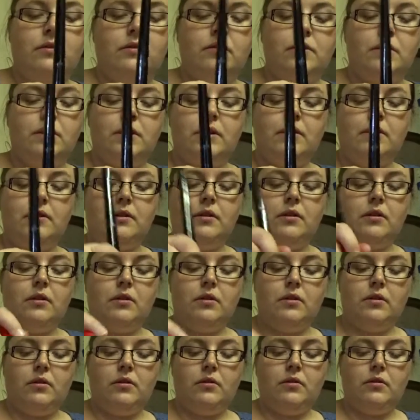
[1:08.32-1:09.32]
of gesso.
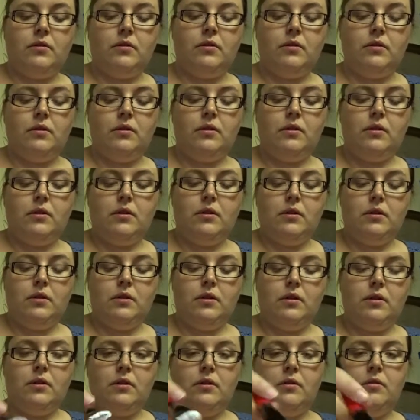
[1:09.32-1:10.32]

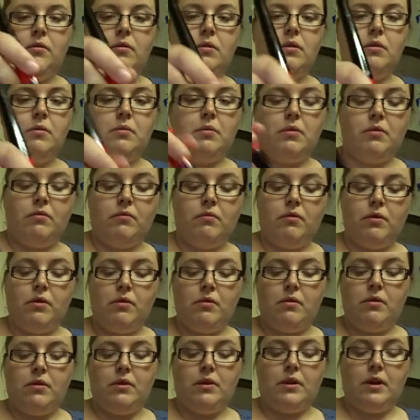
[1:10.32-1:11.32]
If you don't want to
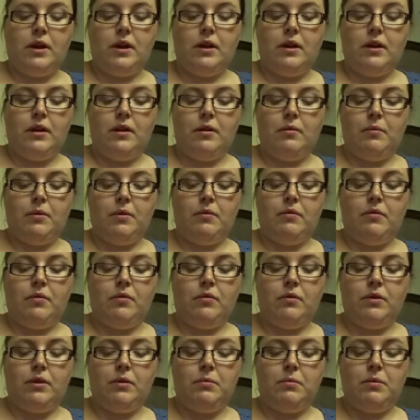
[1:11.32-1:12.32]
ruin the colour we've
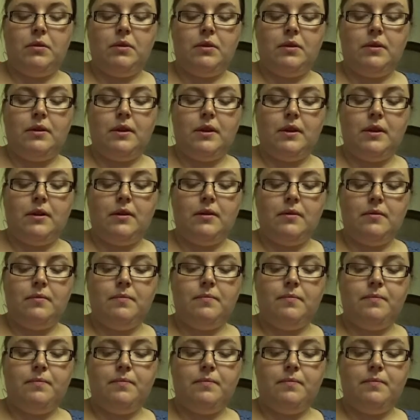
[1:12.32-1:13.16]
already put there.